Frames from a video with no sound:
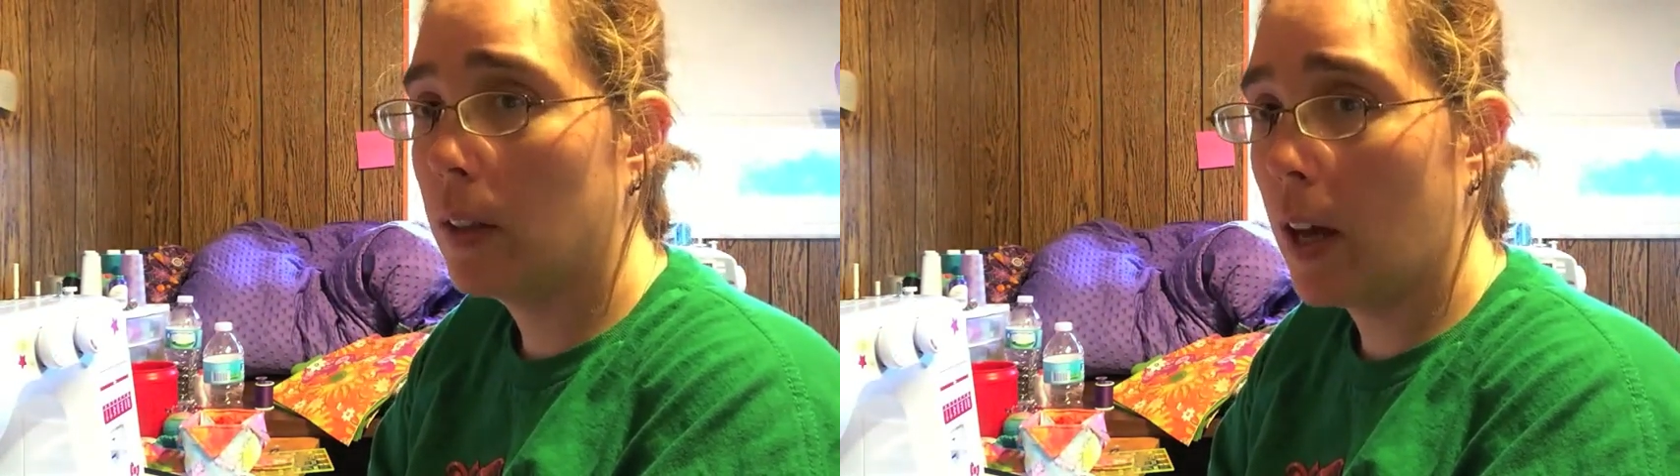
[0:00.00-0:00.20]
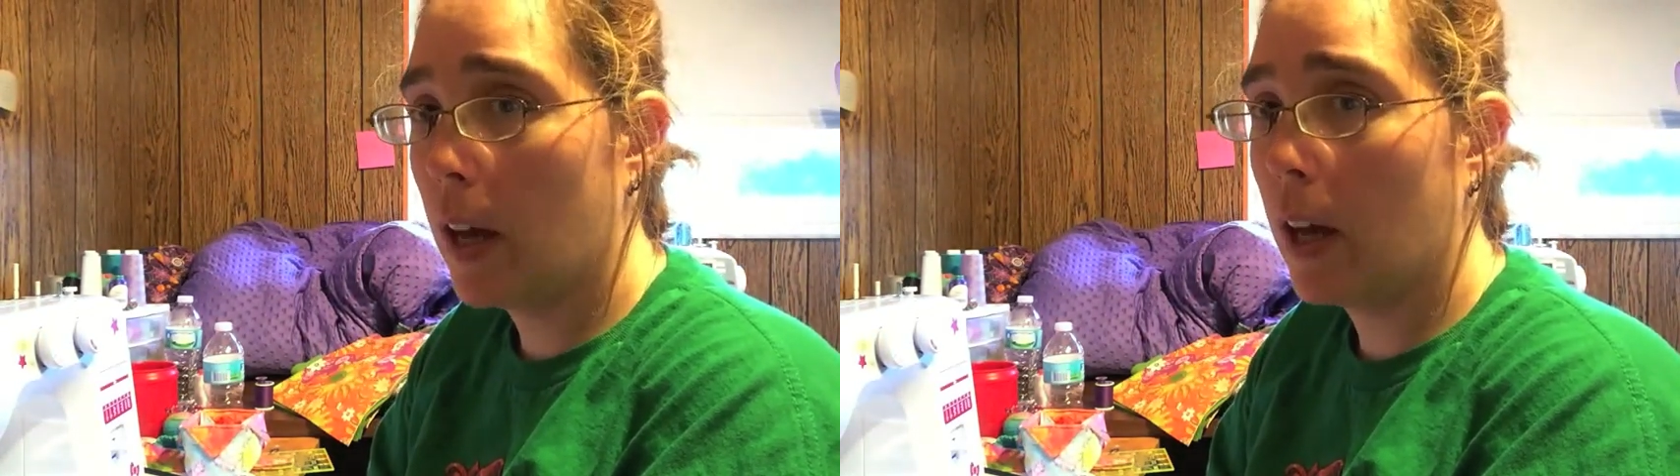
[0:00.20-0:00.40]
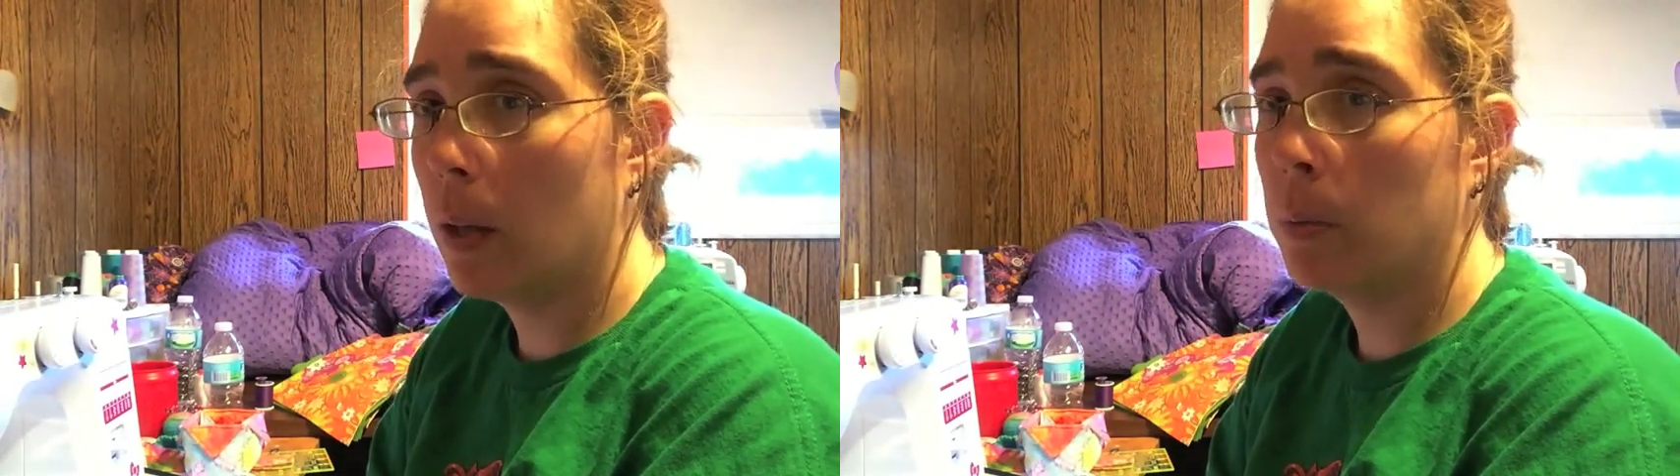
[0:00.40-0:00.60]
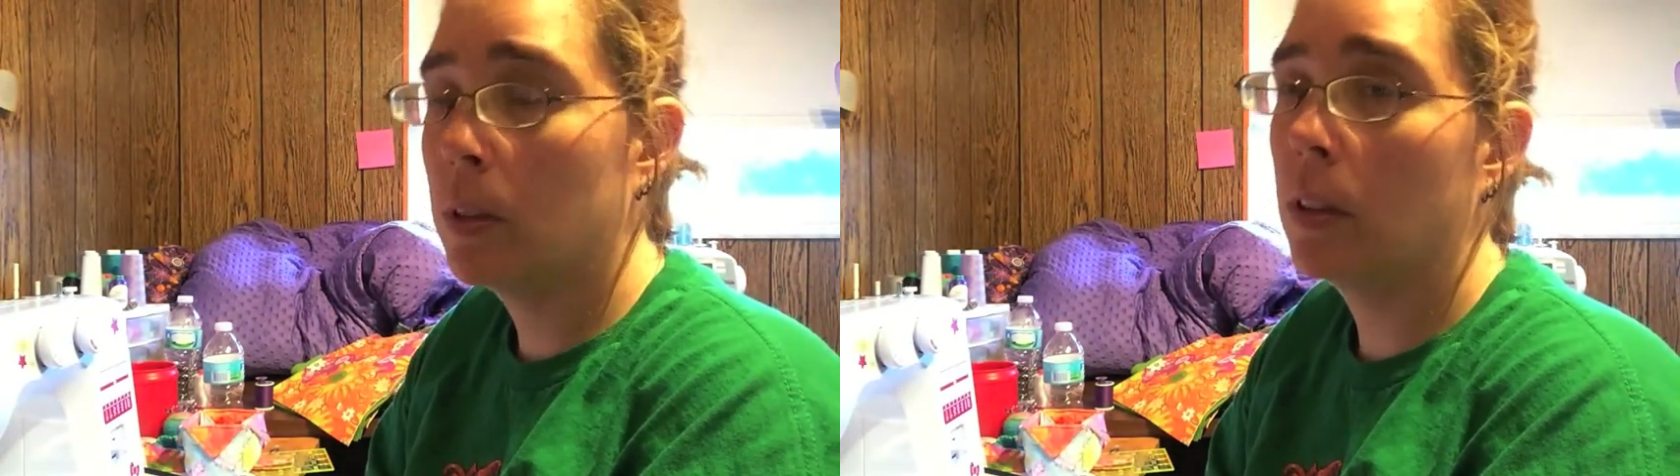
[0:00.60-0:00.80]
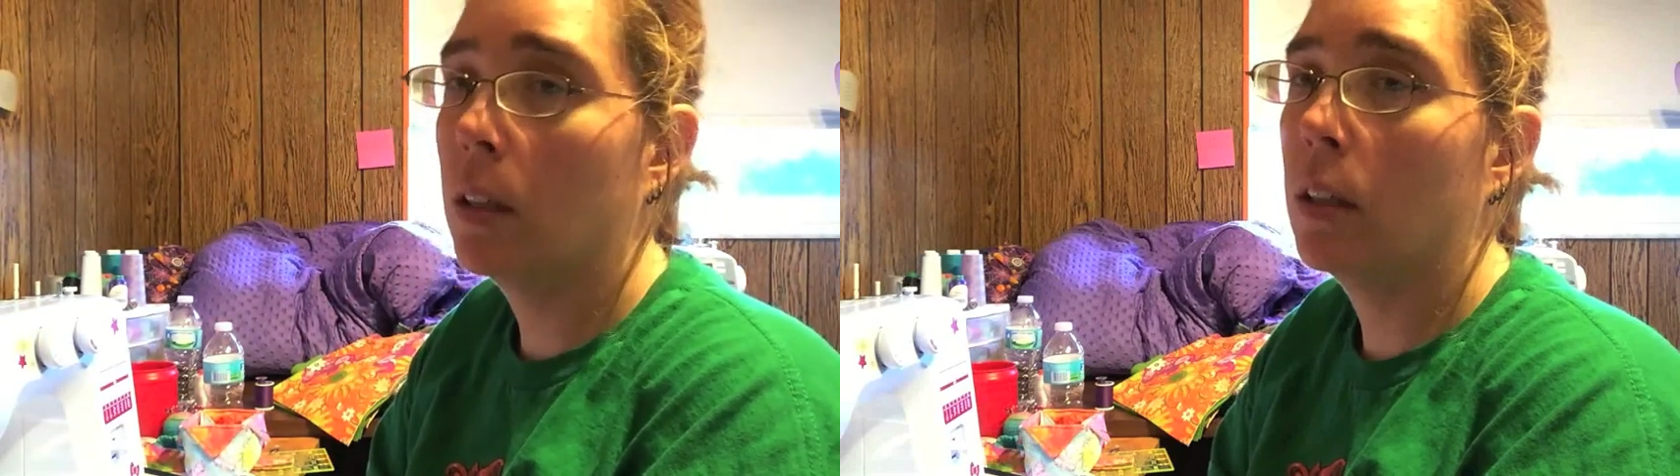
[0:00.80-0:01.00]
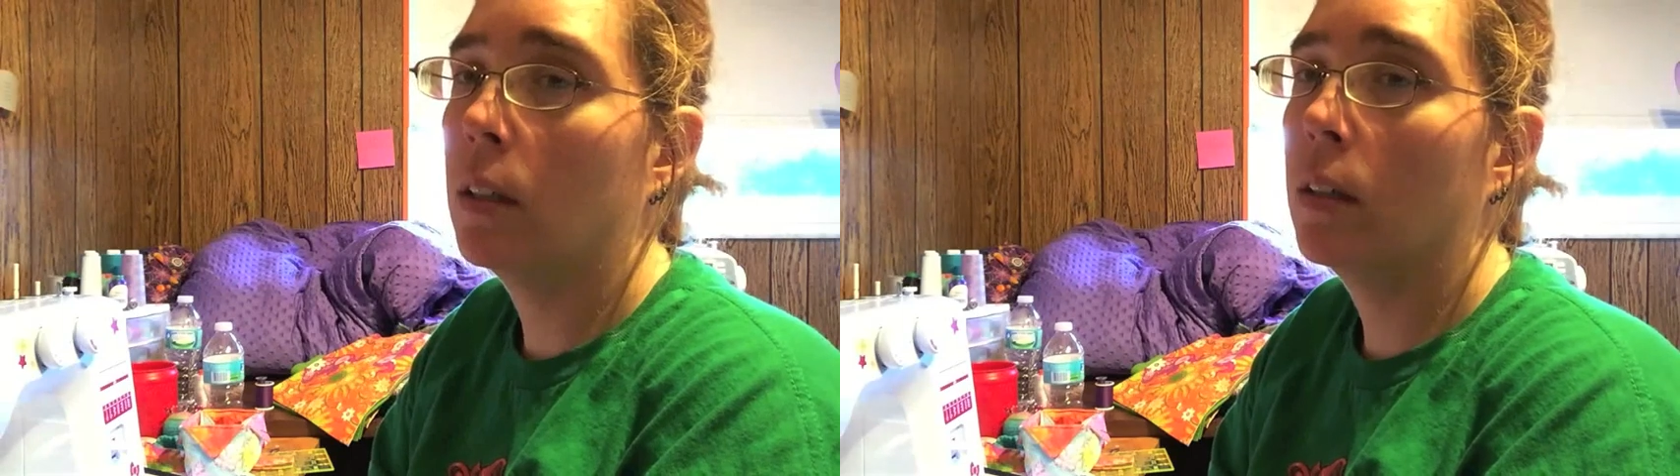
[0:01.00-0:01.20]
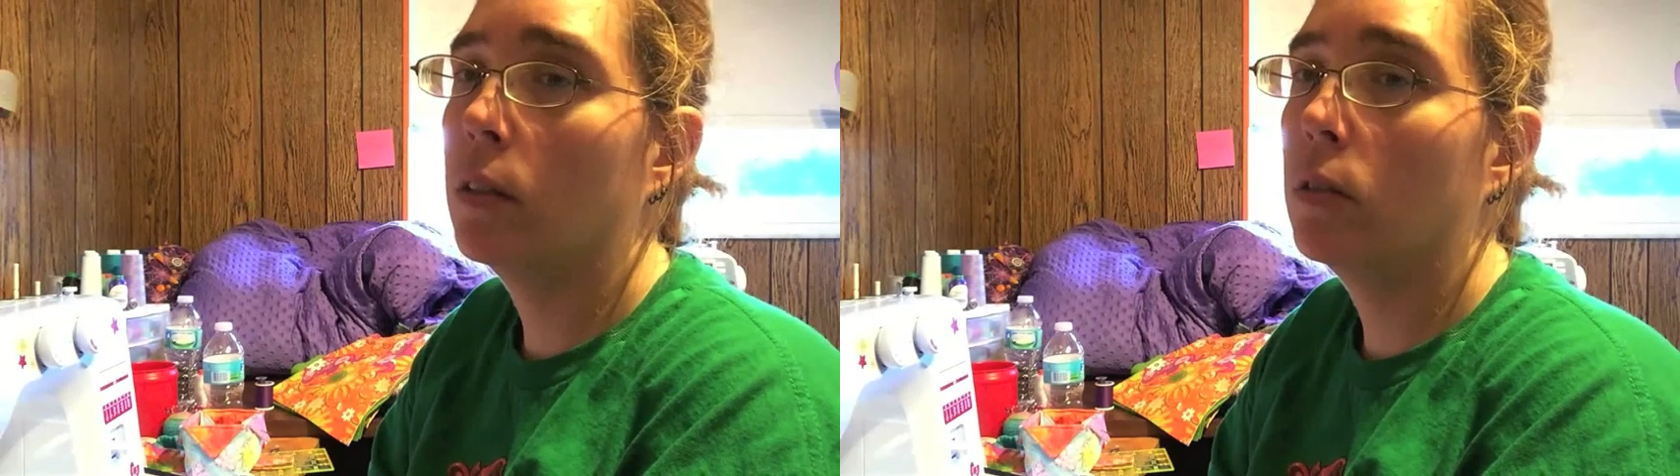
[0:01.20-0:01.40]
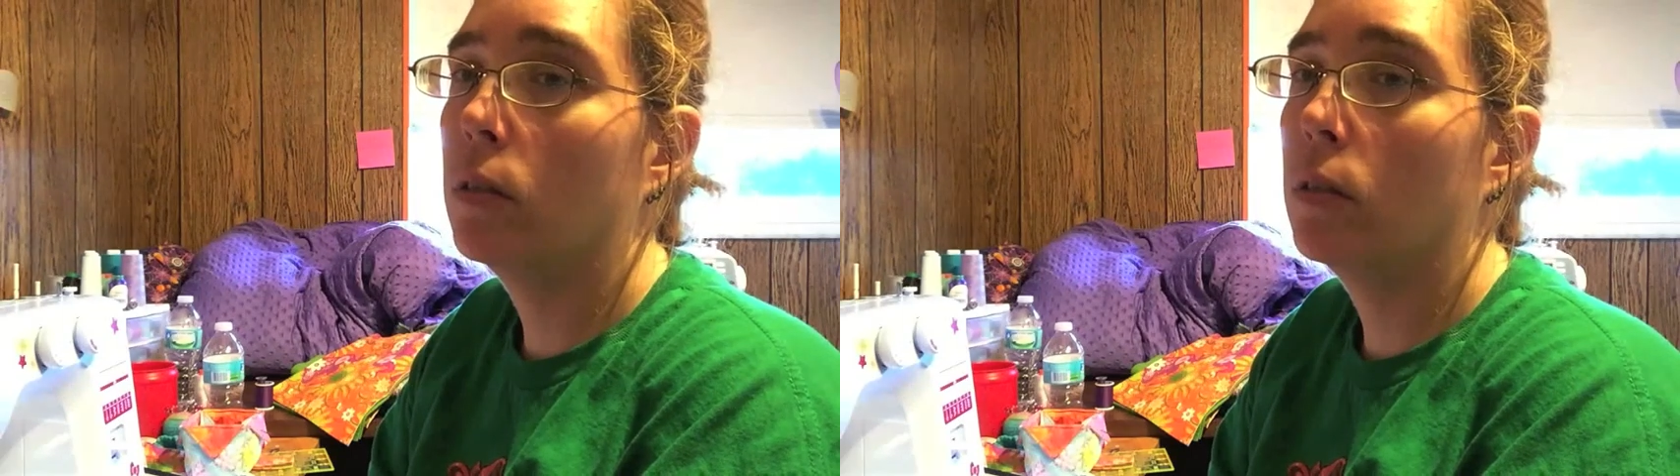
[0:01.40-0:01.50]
tabs and